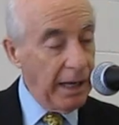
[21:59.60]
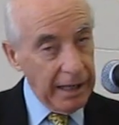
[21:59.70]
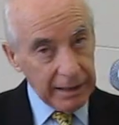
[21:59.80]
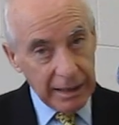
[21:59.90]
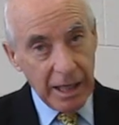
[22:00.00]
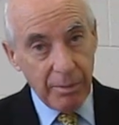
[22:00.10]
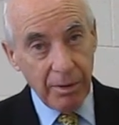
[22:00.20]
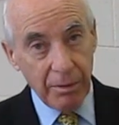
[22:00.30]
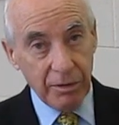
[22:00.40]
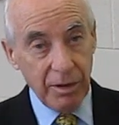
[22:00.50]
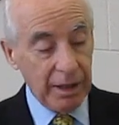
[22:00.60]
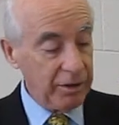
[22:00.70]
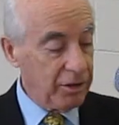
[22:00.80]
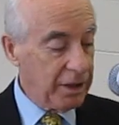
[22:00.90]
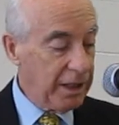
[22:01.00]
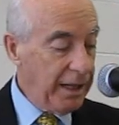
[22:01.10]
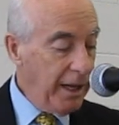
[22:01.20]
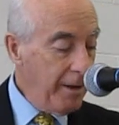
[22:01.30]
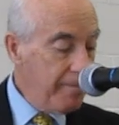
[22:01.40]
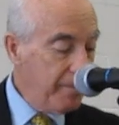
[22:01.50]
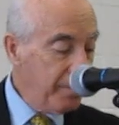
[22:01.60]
and keep those things. Did you get that?